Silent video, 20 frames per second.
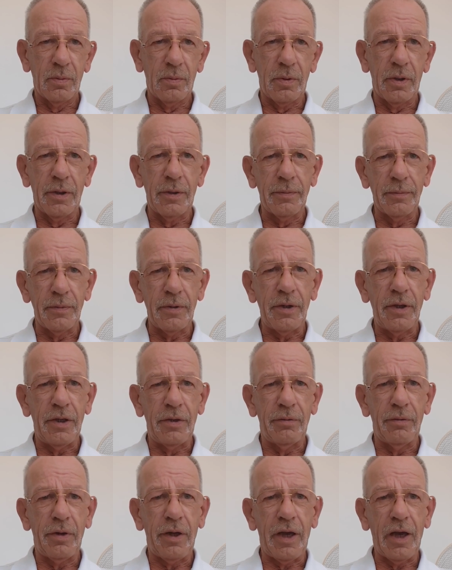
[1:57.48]
Well,
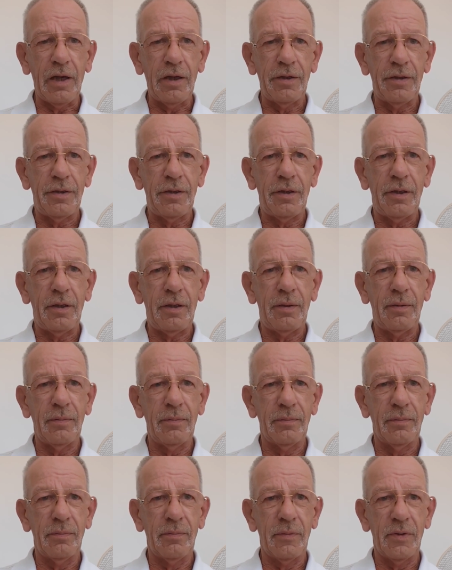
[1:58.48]
in reality,
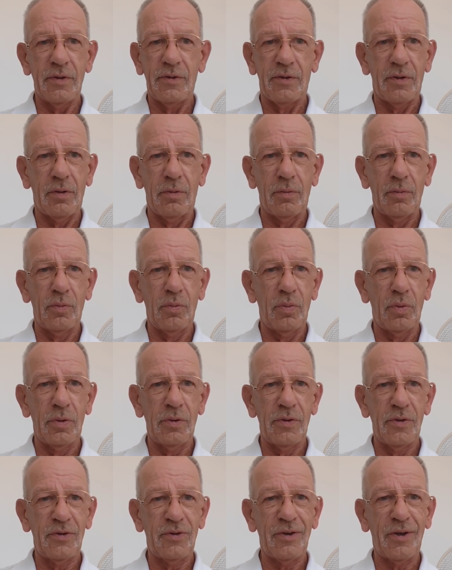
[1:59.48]
the stone
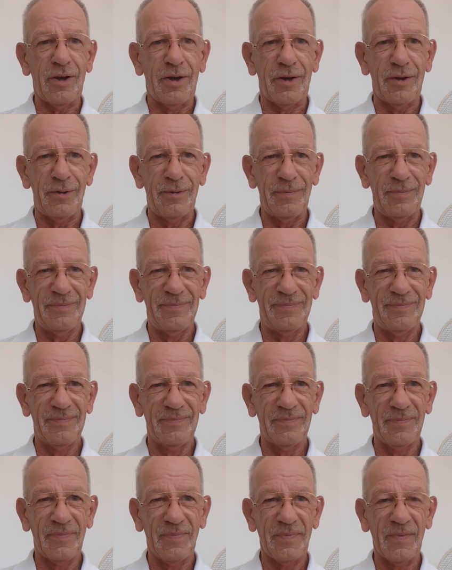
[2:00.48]
wouldn't start,
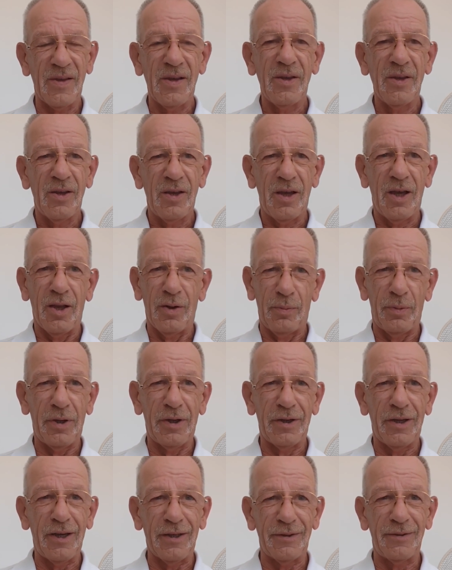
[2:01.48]
and
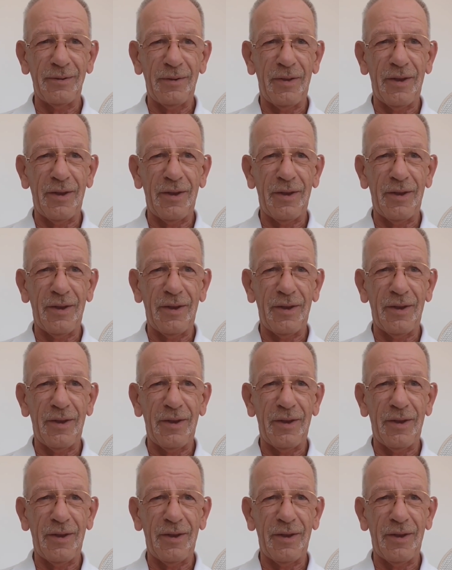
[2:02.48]
we'll get to